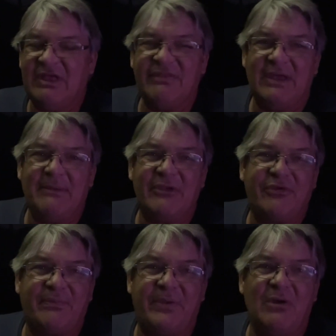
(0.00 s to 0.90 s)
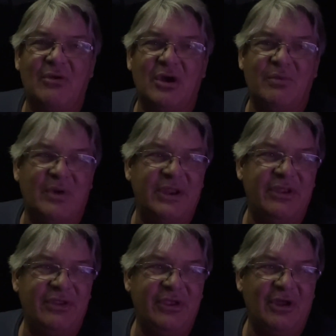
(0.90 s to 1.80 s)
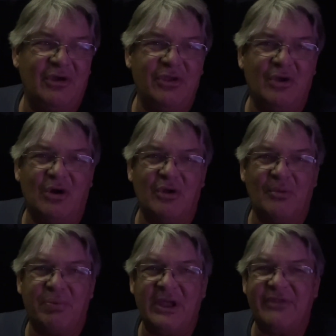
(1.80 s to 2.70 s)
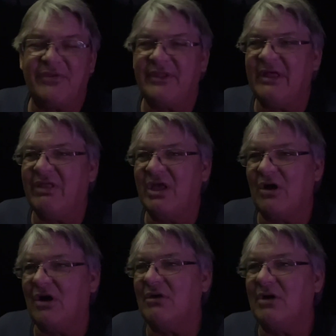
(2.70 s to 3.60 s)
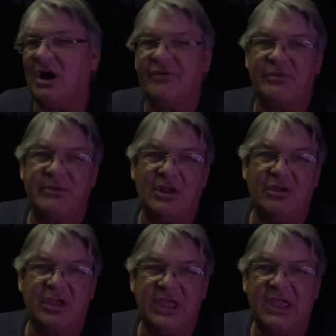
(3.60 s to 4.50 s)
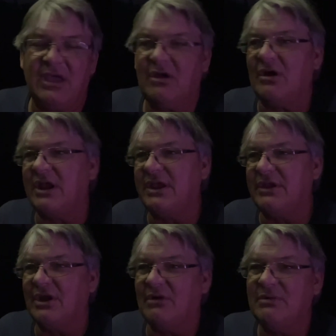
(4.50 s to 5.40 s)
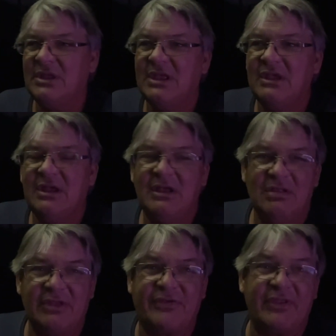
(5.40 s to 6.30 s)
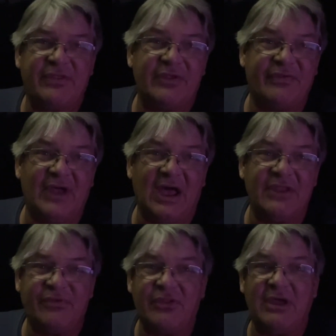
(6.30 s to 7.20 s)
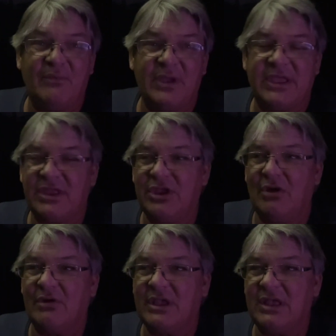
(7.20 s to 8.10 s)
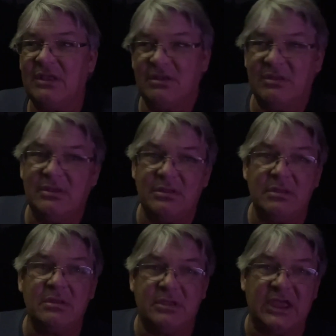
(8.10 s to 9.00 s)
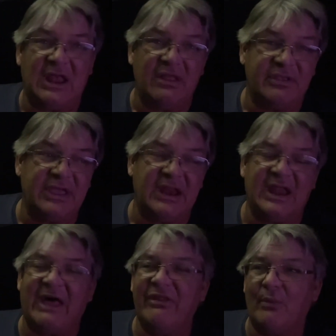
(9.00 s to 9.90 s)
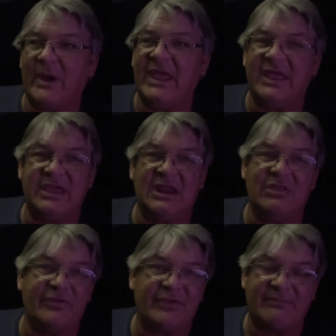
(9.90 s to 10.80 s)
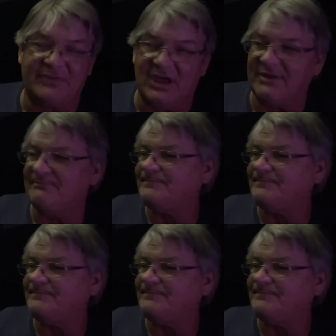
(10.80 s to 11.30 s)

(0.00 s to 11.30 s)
That makes you feel good when, you go to a place and they're like, oh, awesome, you're here, all right, let's get this done so that we can, get it out of the way and get other stuff done.